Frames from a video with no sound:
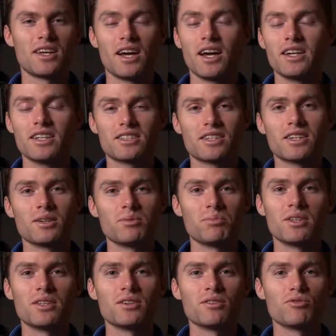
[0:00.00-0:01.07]
And it's going to
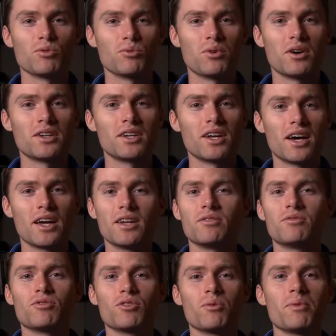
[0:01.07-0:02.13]
be there for one night
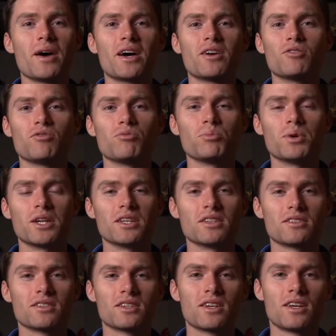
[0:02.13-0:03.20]
for a matter of minutes.